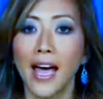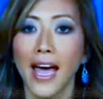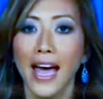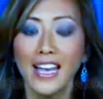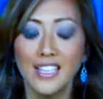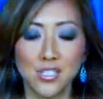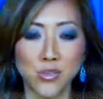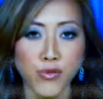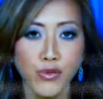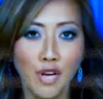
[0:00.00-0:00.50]

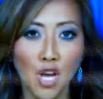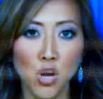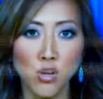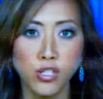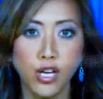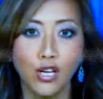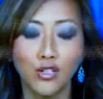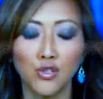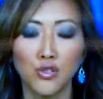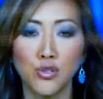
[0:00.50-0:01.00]
as you know,
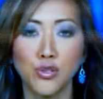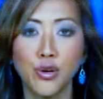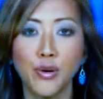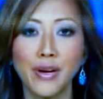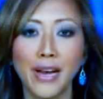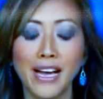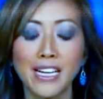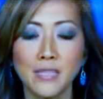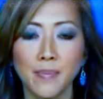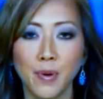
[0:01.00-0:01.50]
Dr. Drew, you're an
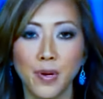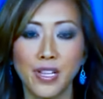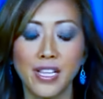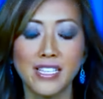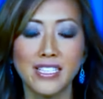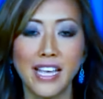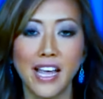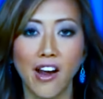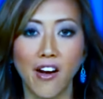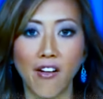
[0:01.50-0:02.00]
expert in this
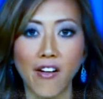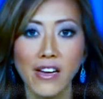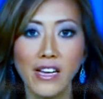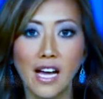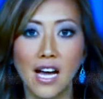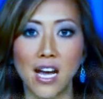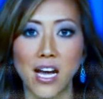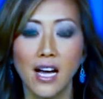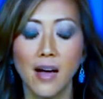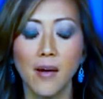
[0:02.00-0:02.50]
area.